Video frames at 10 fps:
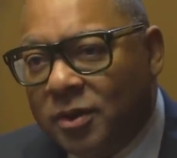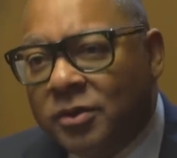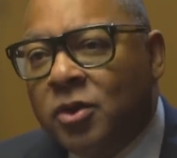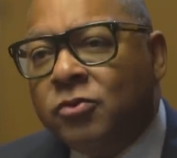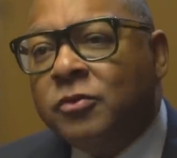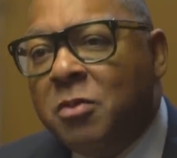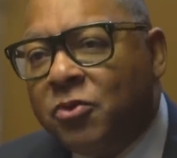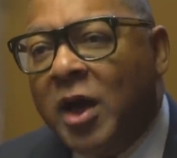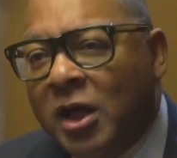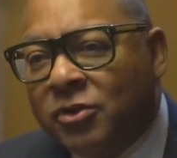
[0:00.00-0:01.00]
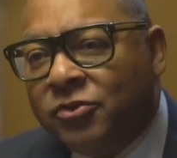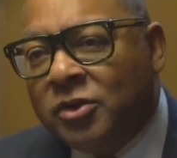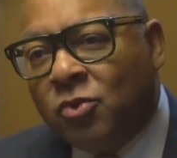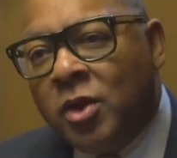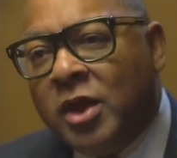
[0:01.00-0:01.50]
There is a mythology
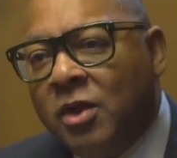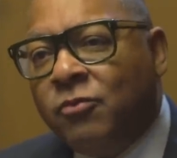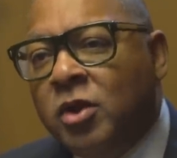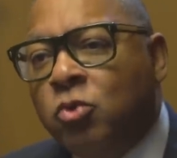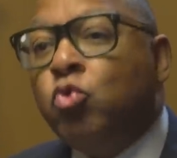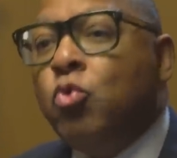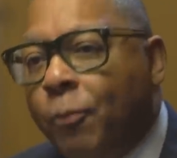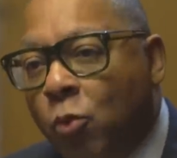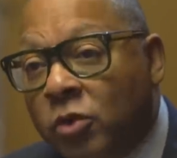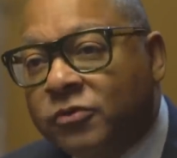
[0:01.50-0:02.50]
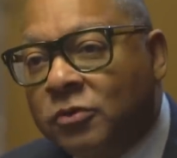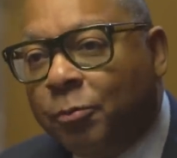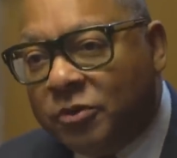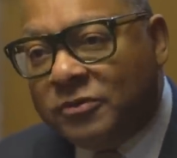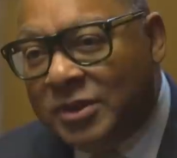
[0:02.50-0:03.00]
in a way every group wants to
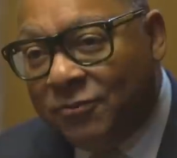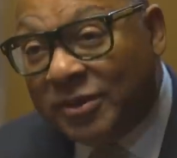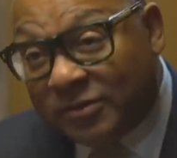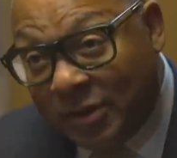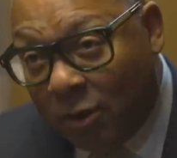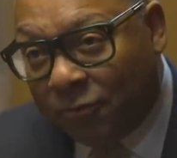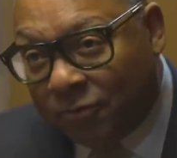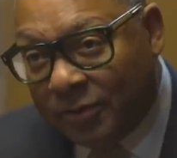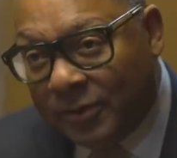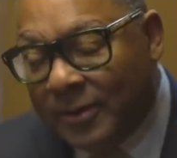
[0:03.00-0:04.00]
perceive itself.